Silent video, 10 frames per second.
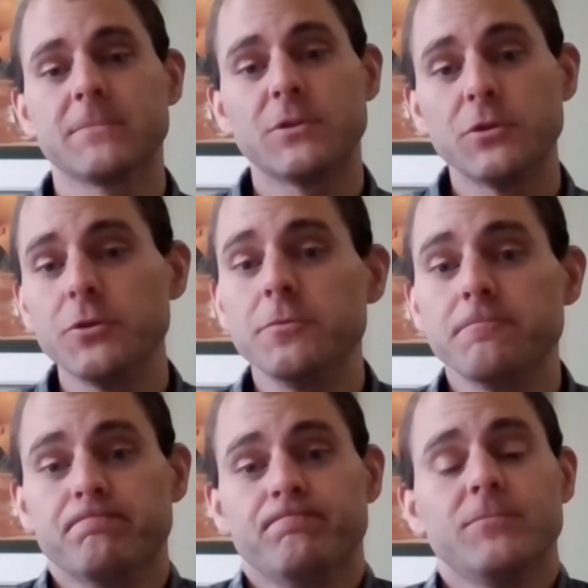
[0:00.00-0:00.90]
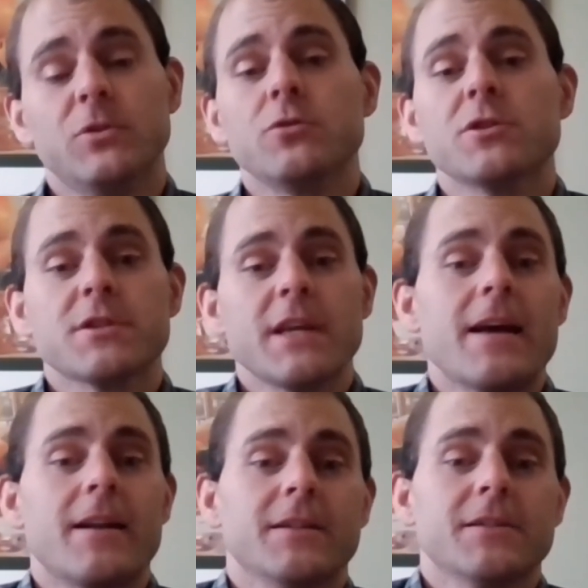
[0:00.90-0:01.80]
to do just
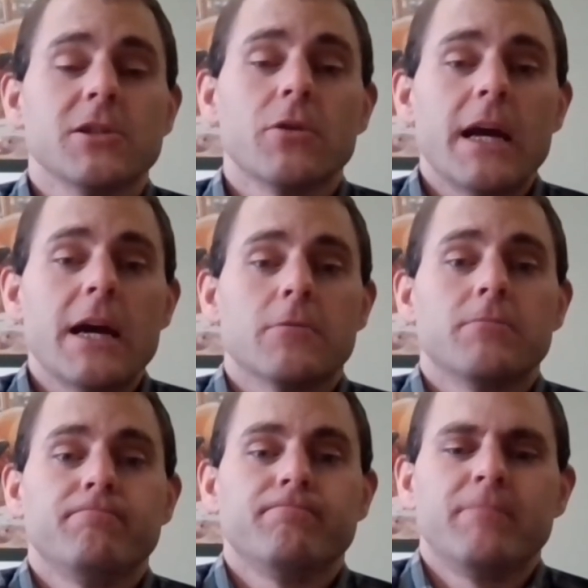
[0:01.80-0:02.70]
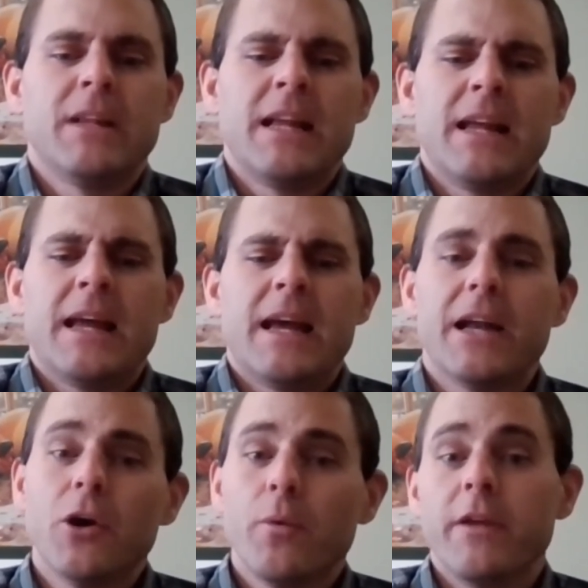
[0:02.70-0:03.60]
that and slow down. I
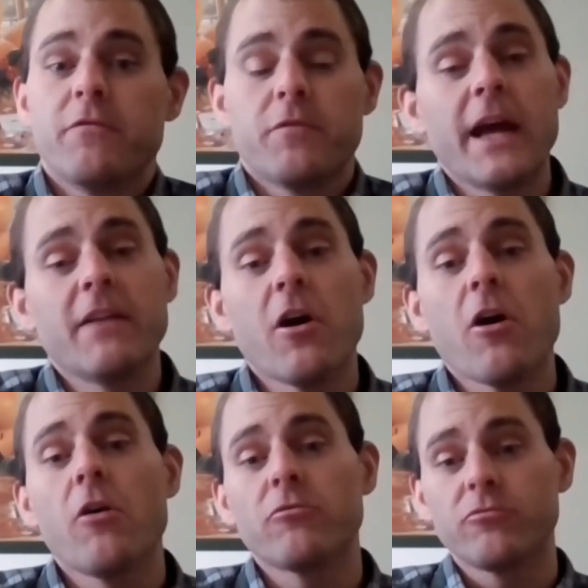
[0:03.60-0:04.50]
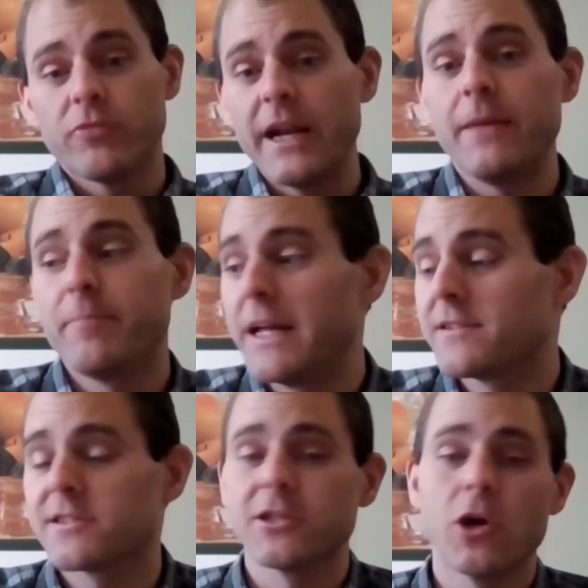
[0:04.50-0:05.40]
know we've kind of already been
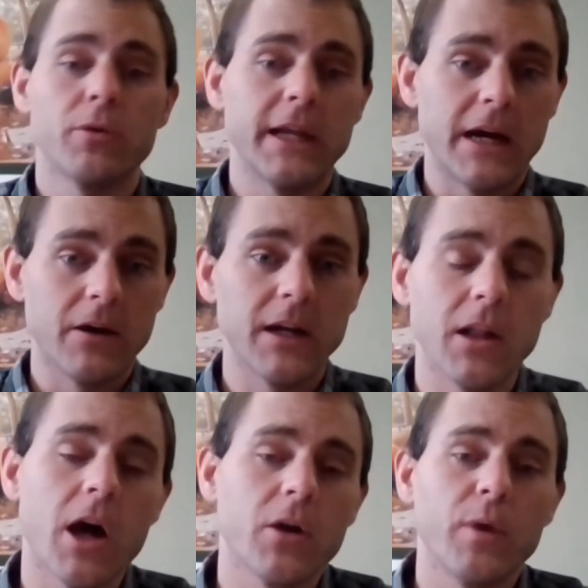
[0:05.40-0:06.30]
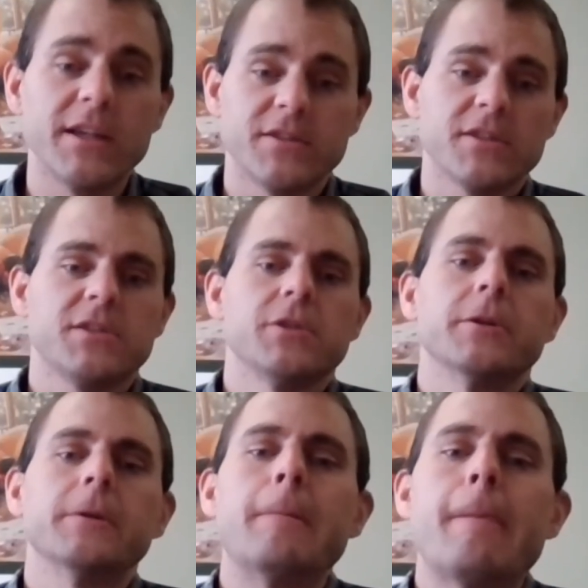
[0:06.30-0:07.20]
slowed down in a lot of ways this
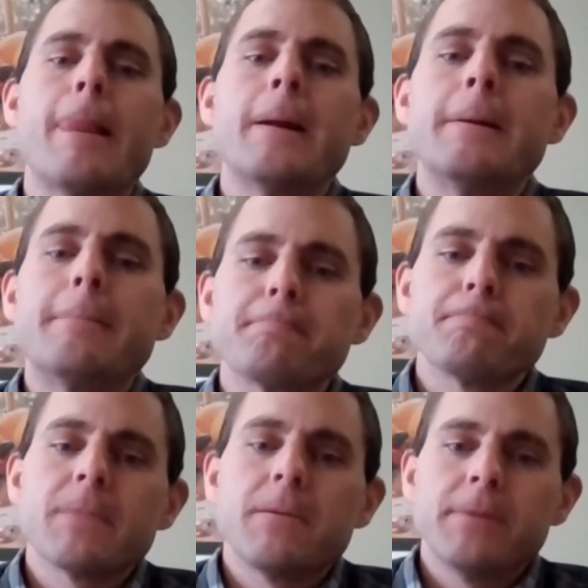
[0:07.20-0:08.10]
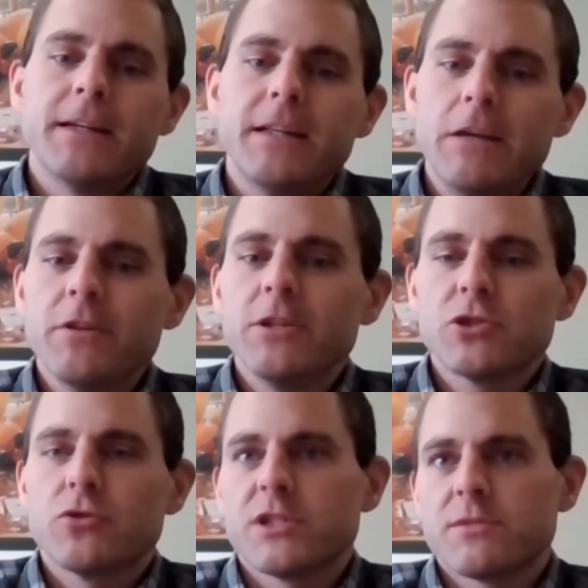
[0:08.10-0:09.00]
year, but even this
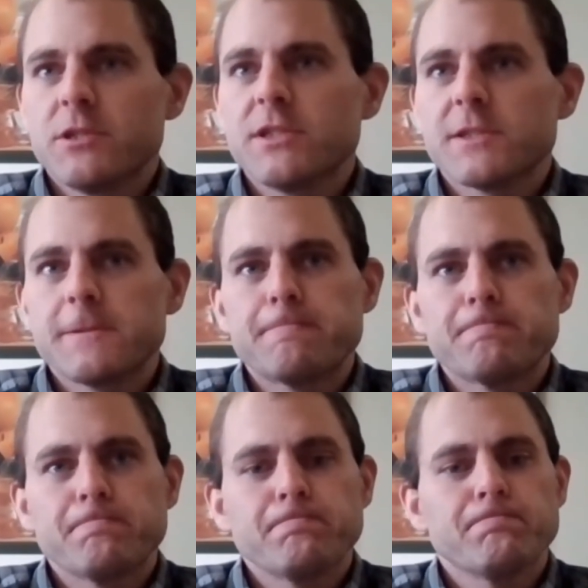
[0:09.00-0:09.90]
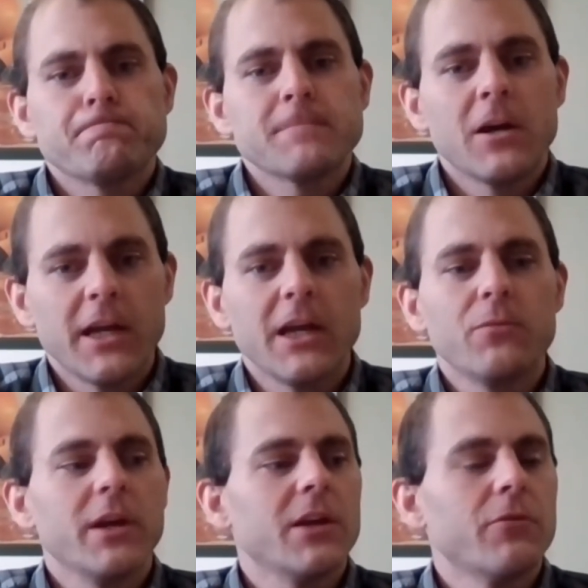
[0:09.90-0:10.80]
Christmas, again,
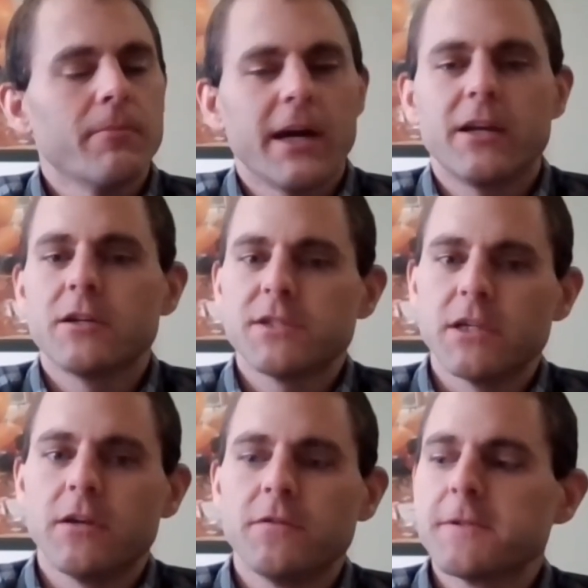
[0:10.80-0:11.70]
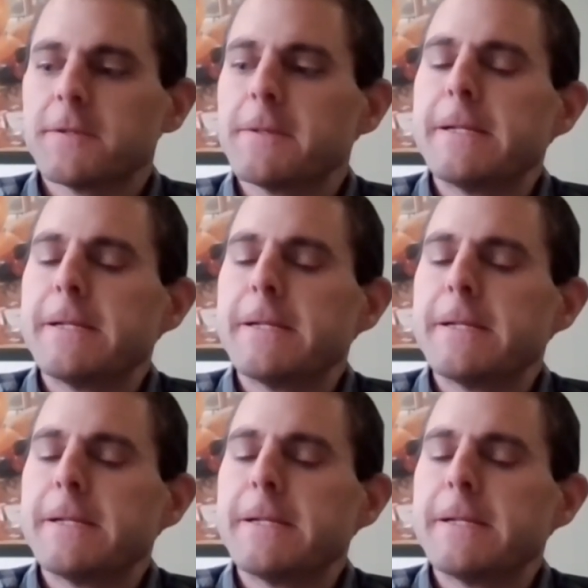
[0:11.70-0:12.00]
we can remind ourselves,